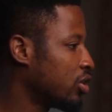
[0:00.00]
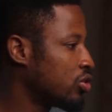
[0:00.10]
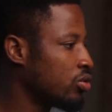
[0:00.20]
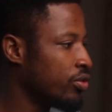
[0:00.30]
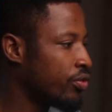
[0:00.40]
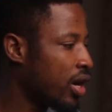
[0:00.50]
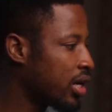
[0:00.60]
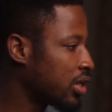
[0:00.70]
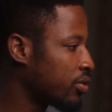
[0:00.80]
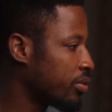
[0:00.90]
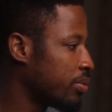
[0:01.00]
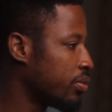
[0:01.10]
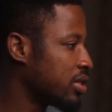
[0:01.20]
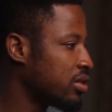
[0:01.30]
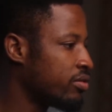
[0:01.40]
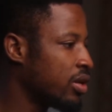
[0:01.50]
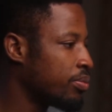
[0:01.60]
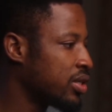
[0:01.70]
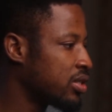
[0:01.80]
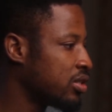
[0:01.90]
So you find out from the person if the
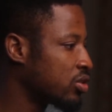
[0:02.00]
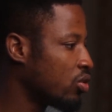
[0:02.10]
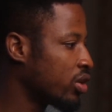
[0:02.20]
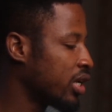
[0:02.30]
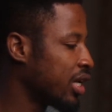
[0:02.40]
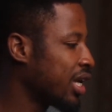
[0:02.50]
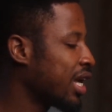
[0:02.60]
person is okay.